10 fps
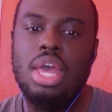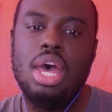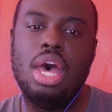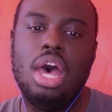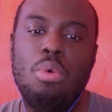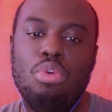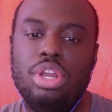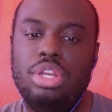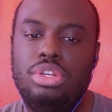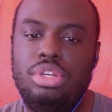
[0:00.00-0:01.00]
Uh, we're
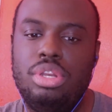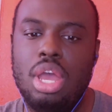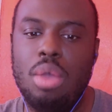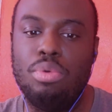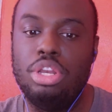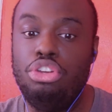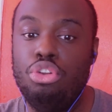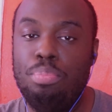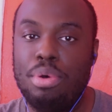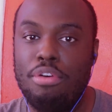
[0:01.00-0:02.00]
gonna uh, we're gonna do
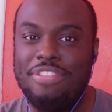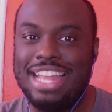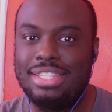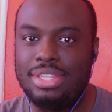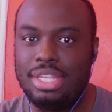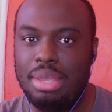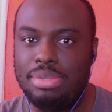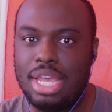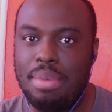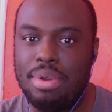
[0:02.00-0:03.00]
both at the same time.